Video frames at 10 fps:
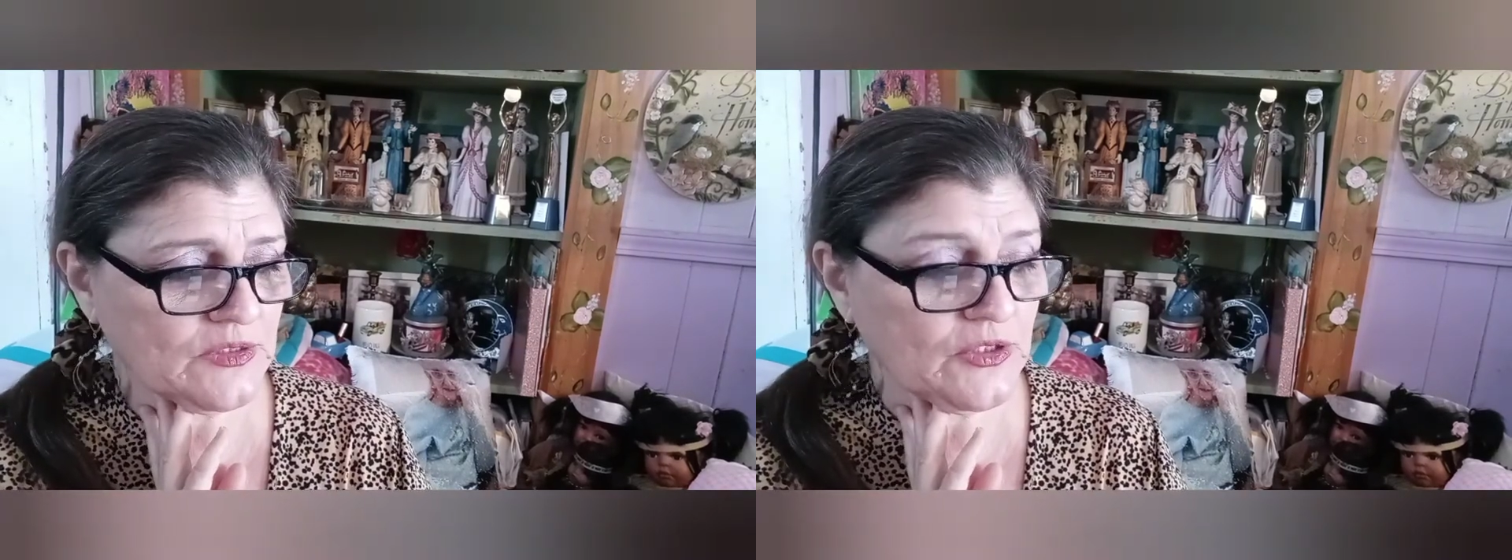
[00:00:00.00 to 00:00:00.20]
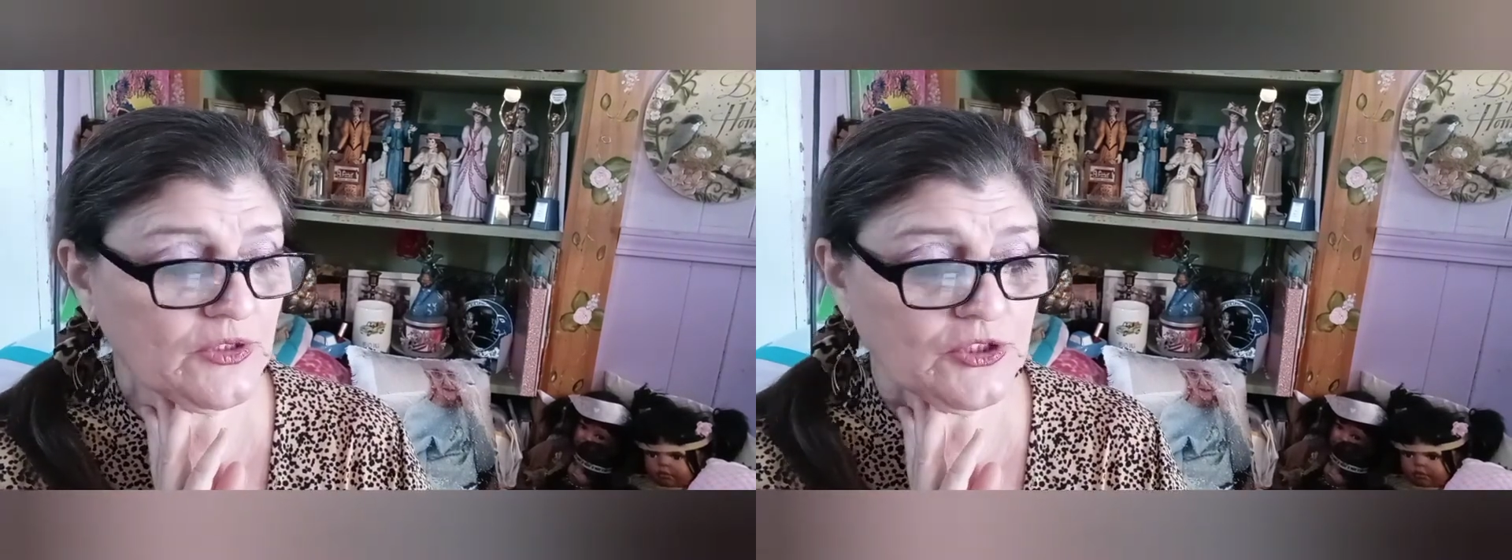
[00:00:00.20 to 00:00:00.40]

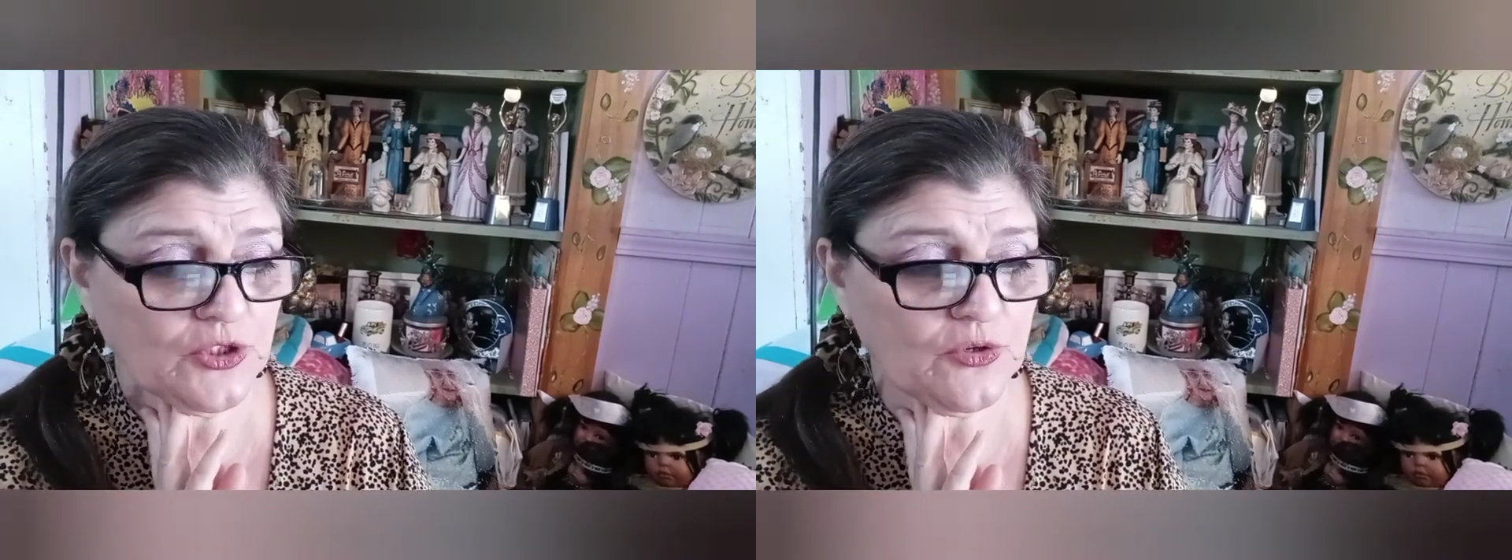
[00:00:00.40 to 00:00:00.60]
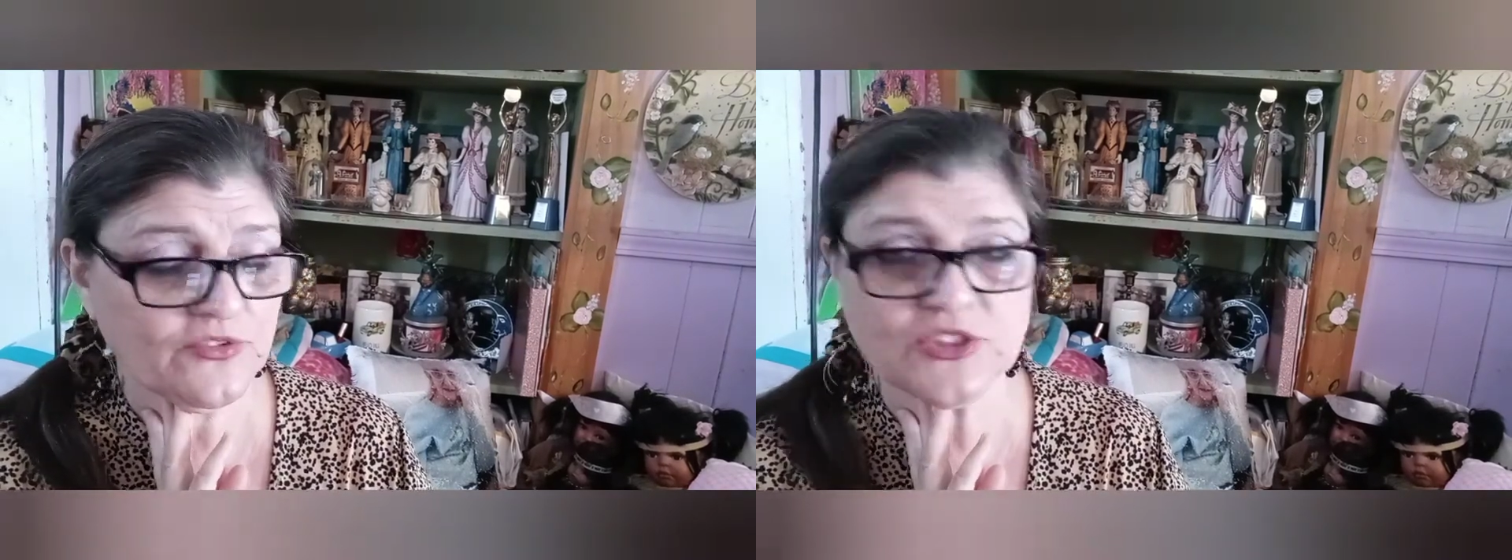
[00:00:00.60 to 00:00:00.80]
could you
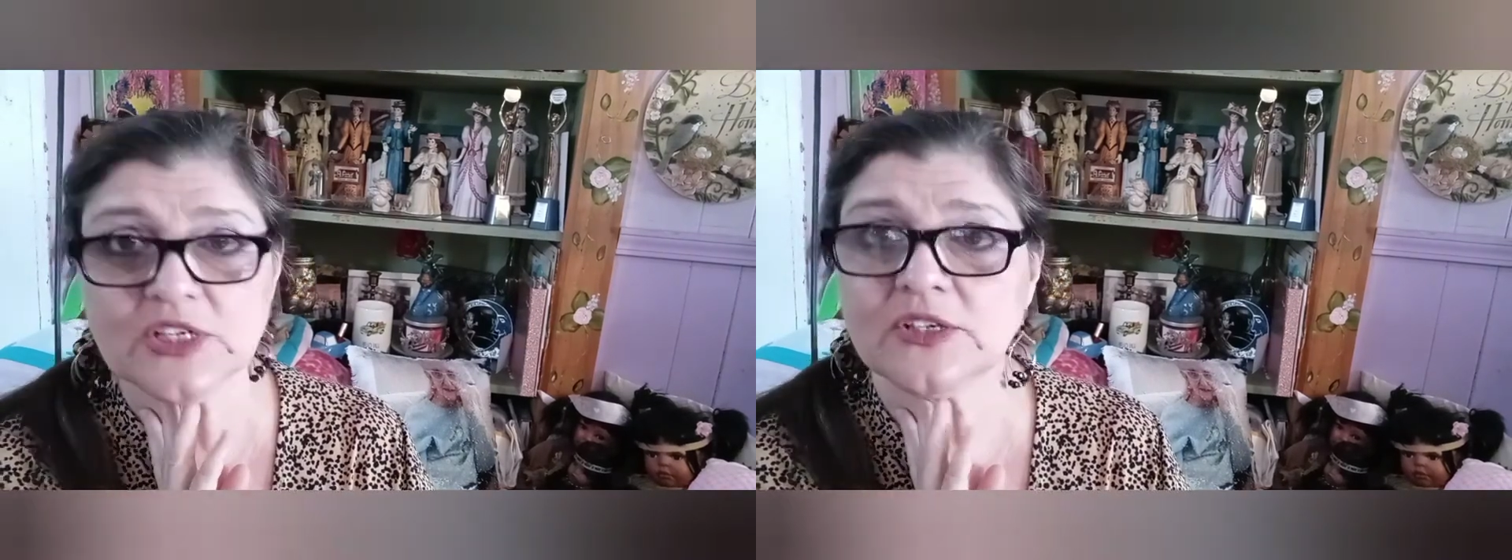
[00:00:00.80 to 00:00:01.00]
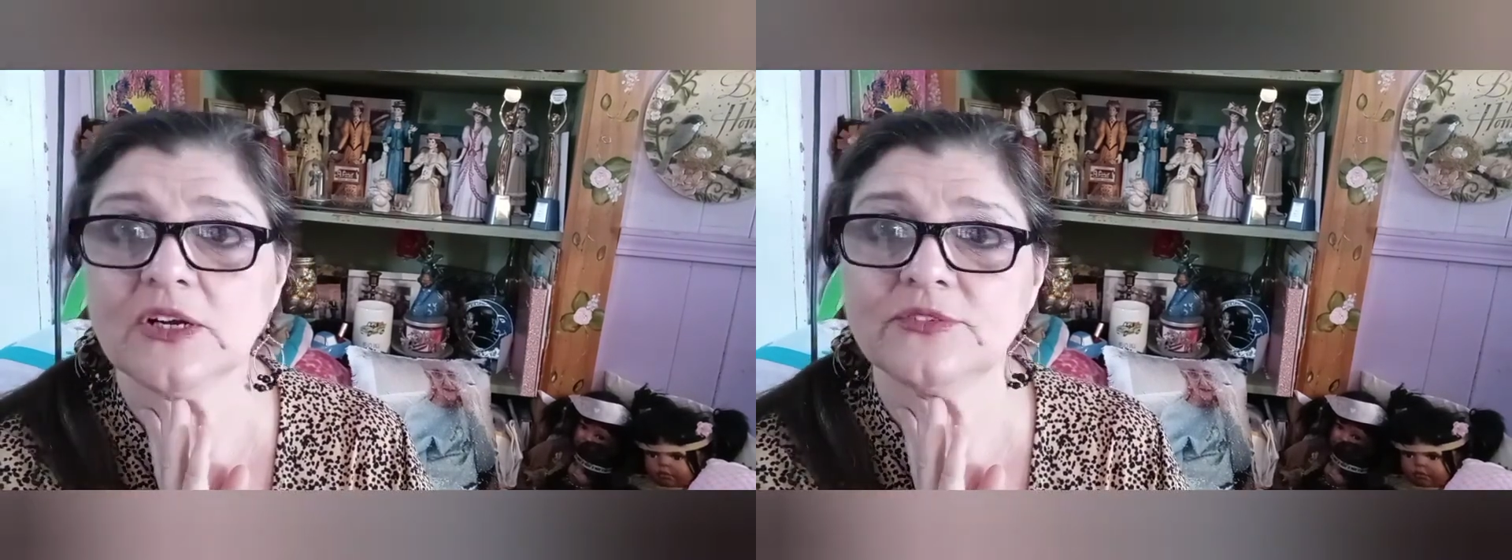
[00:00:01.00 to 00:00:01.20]
go over and
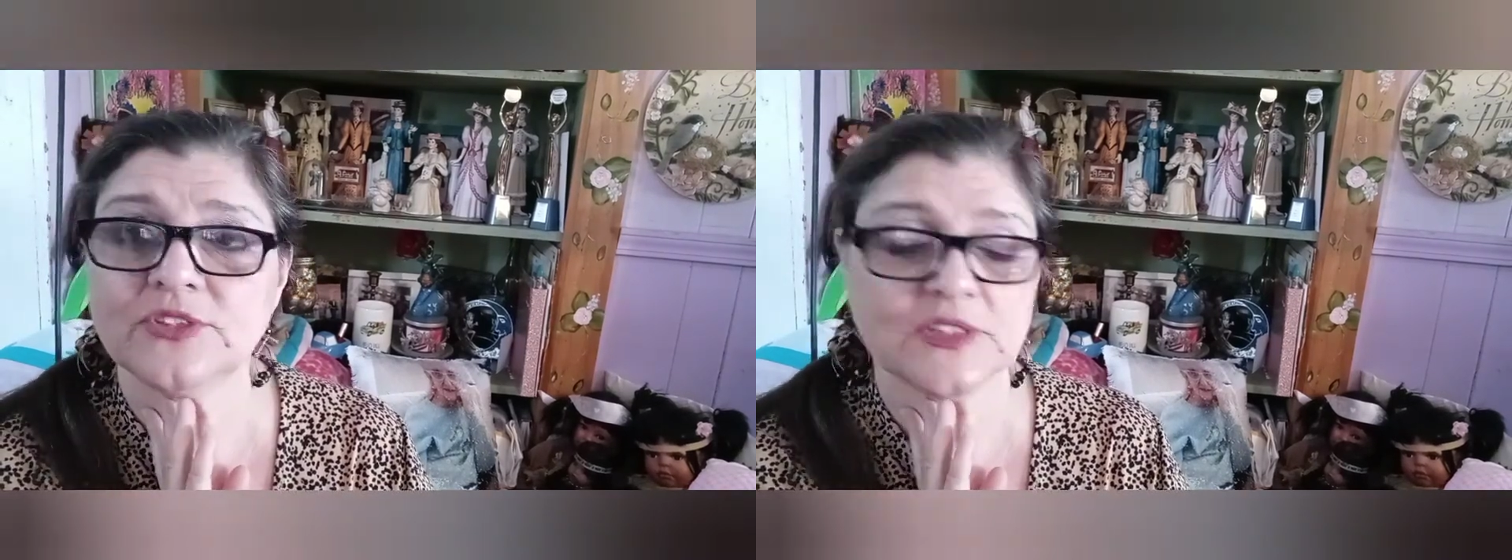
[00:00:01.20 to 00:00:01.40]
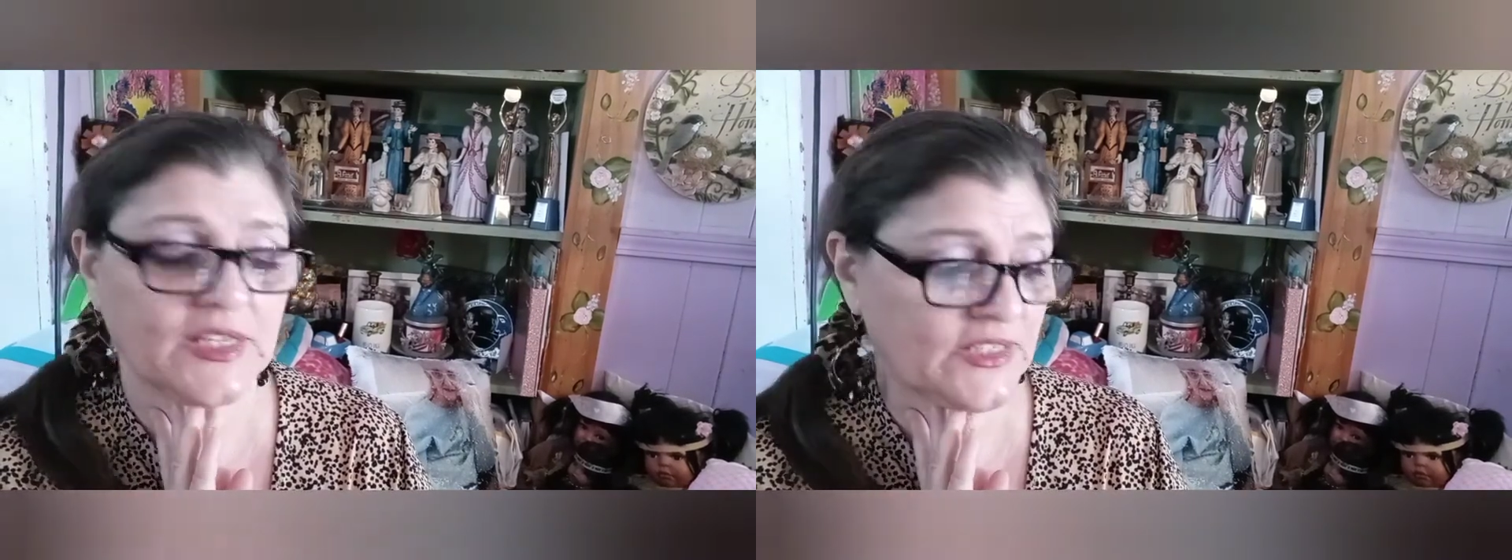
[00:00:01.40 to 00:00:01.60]
check her out if
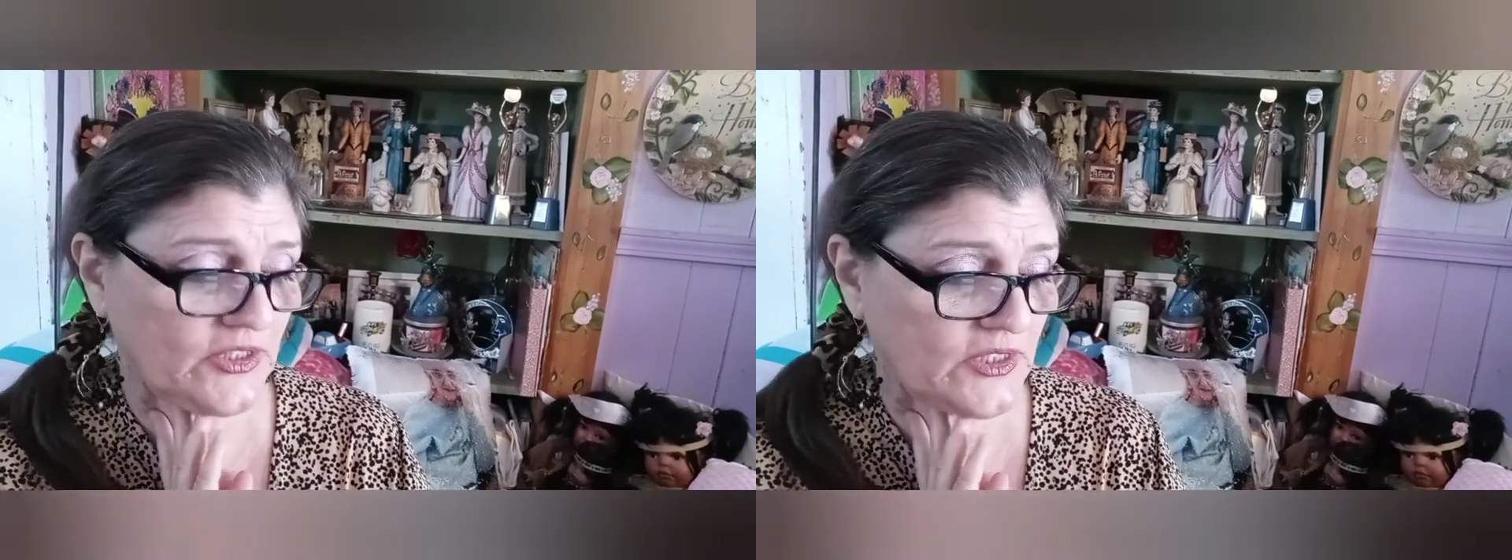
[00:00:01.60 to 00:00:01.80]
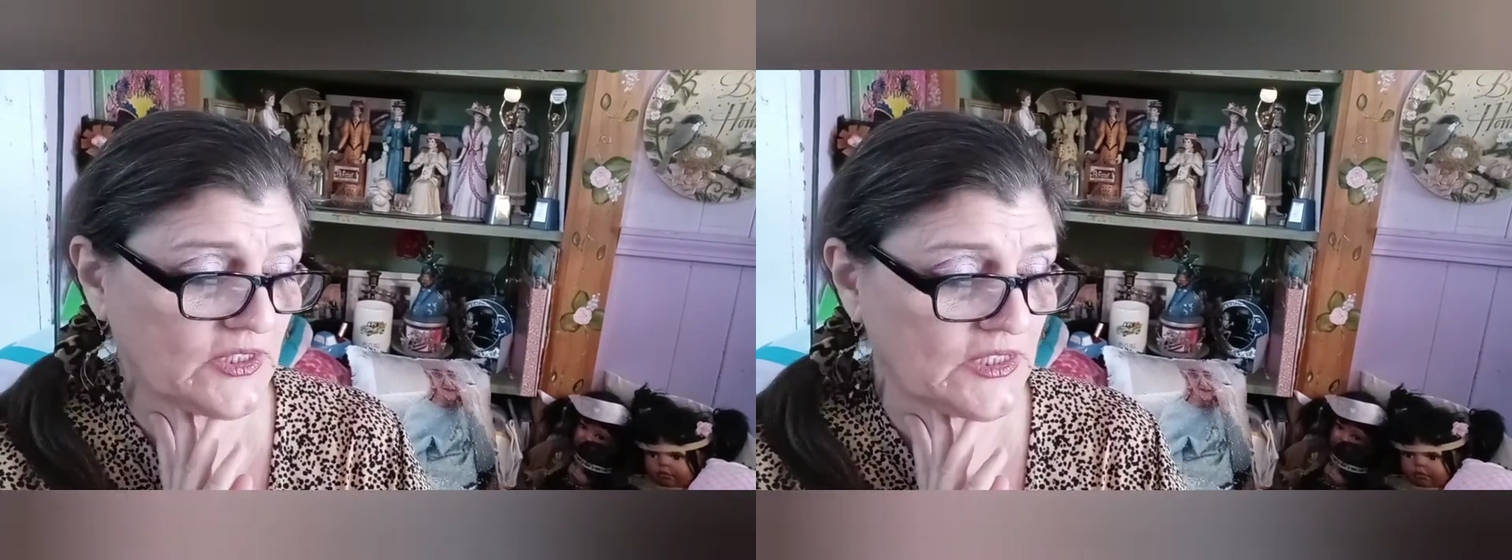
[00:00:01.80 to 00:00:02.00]
you like
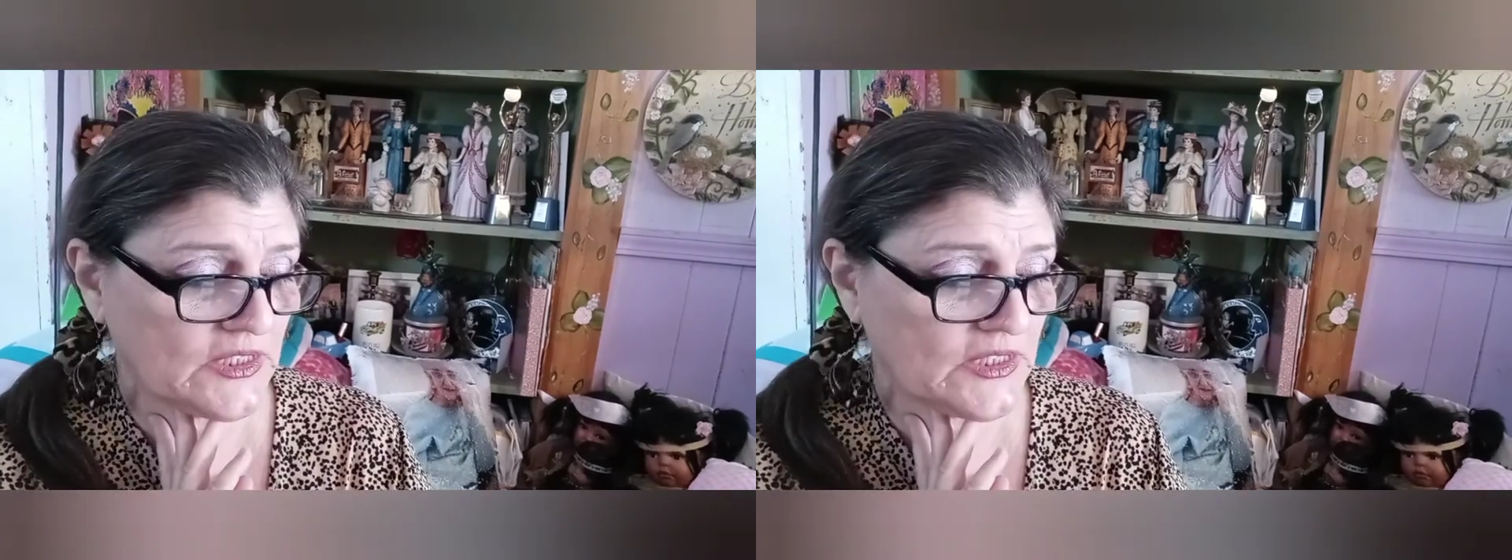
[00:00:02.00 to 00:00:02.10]
her